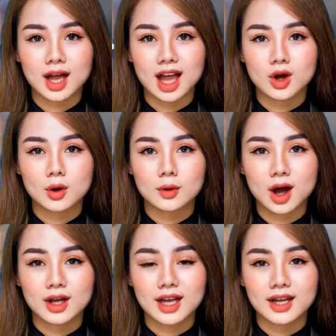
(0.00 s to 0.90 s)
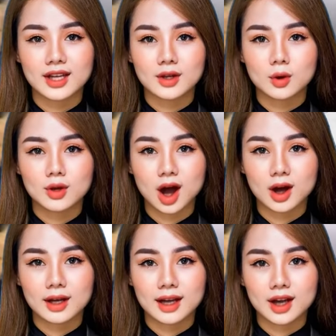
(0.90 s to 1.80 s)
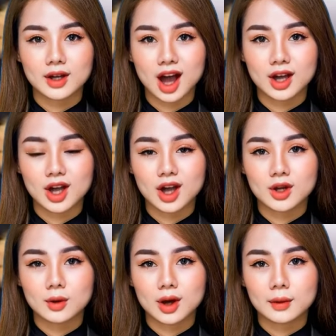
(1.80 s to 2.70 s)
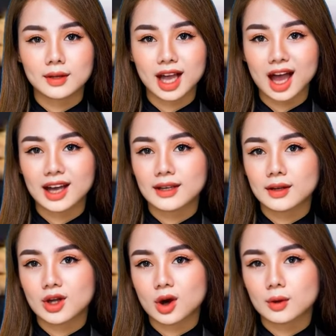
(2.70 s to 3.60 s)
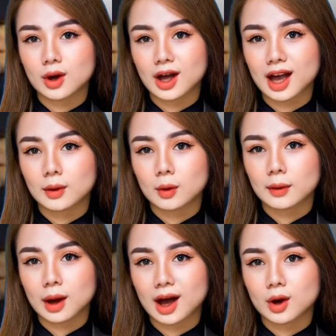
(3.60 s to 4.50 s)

would secure his legacy as one of our nation's greatest leaders and allow us to unite behind a